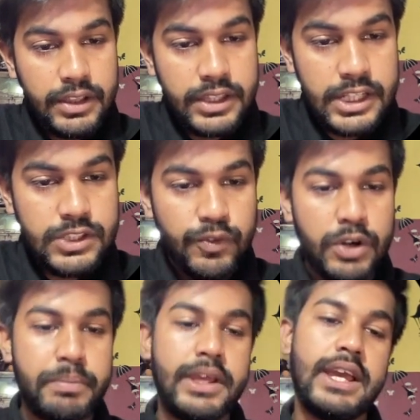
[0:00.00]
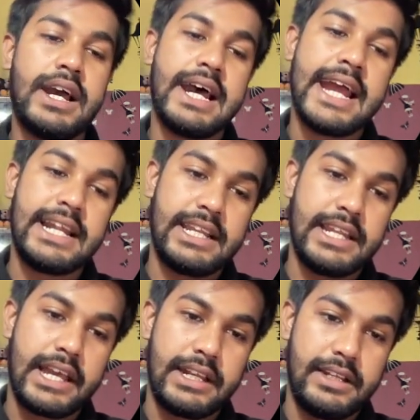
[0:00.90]
this would be an
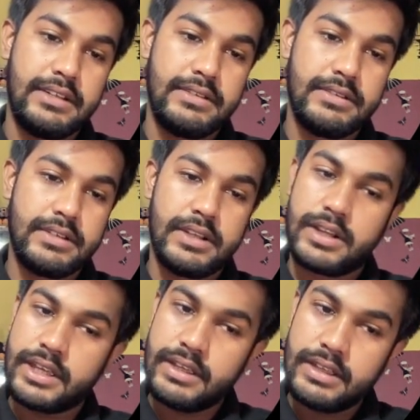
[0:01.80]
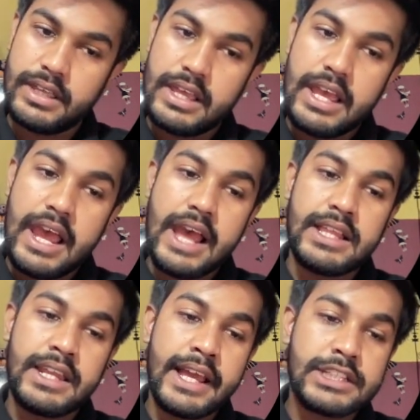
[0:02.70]
anti-diagonal. Okay.
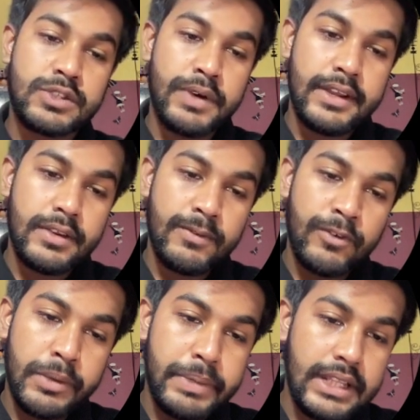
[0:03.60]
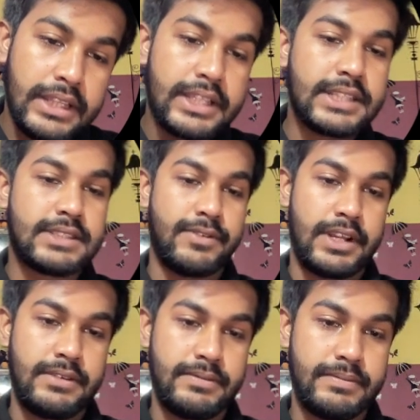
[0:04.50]
And the next one would be this
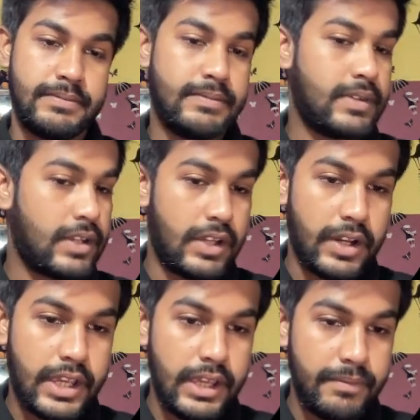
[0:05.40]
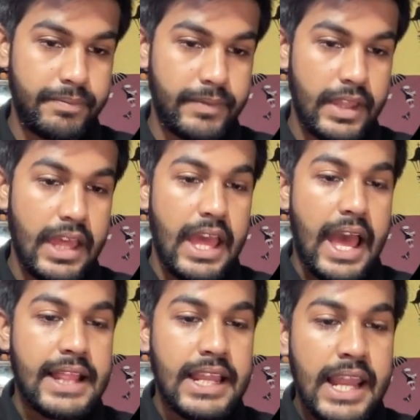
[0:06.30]
one. Okay.
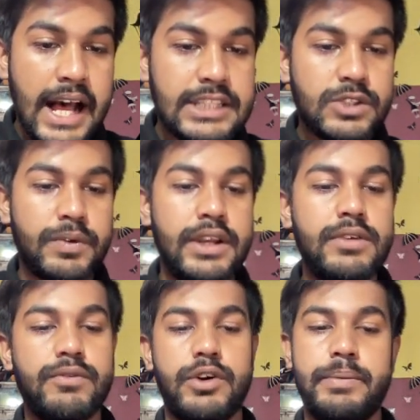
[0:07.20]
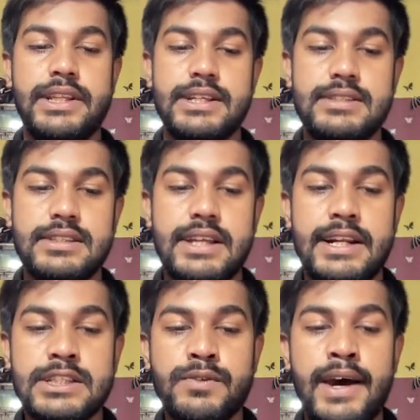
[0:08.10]
And the last one would be this.
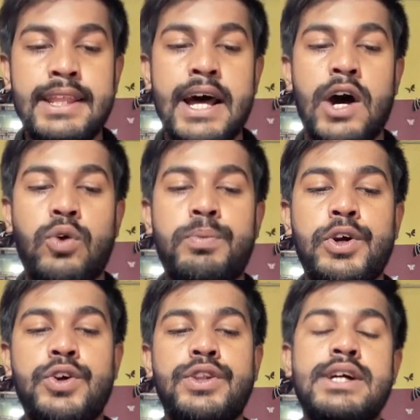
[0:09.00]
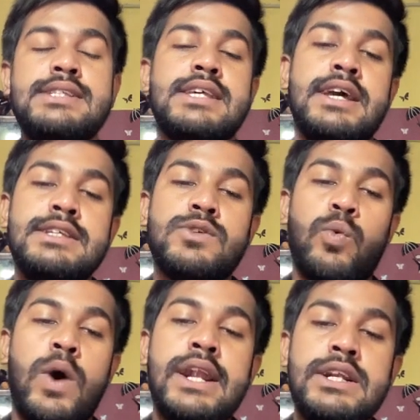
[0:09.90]
That is why the output to this is
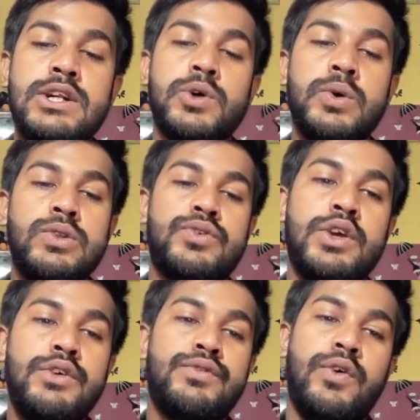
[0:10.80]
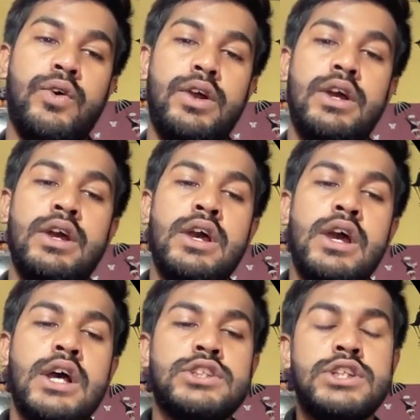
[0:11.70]
one, two, three, four.
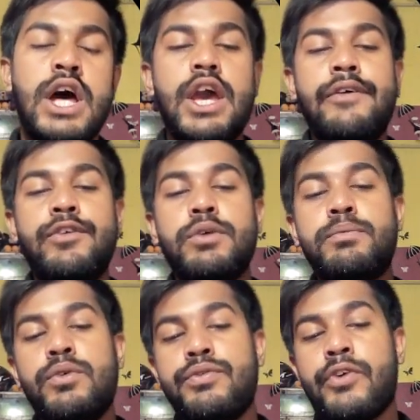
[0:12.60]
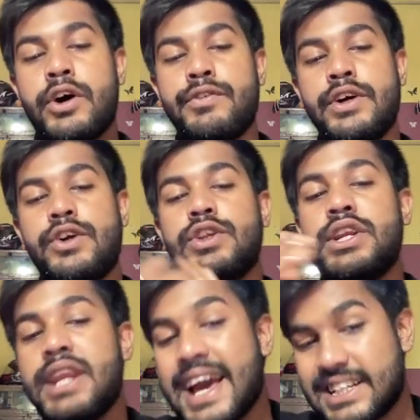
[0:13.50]
So now if you move forward to
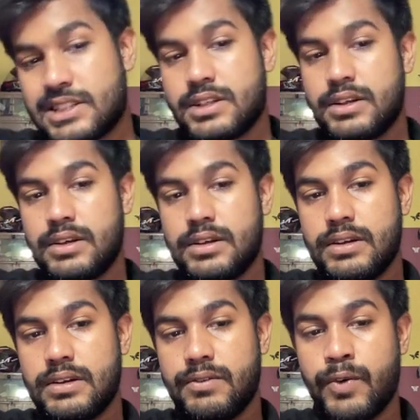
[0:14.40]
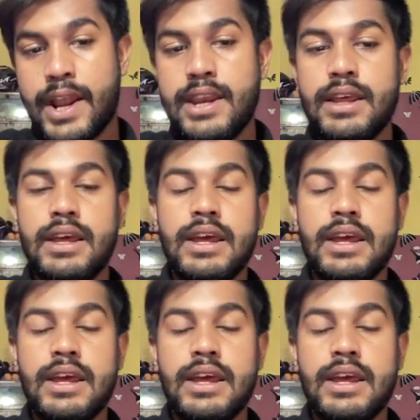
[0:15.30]
the next one,